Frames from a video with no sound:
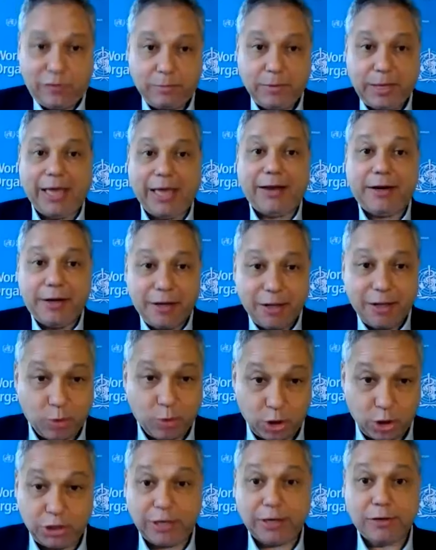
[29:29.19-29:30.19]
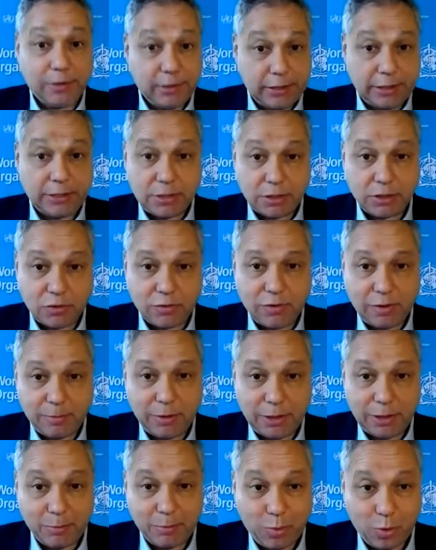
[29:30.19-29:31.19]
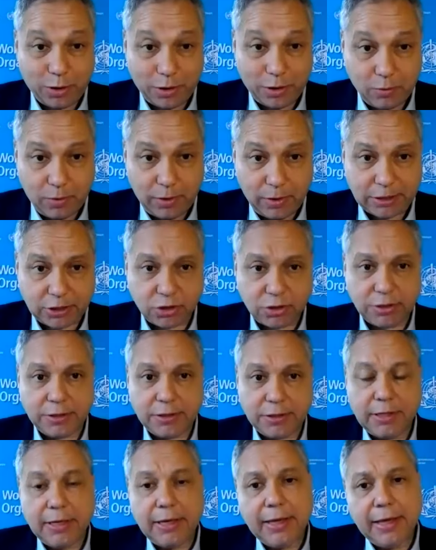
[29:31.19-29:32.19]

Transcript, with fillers: from Canada and more generally, is an extremely important question.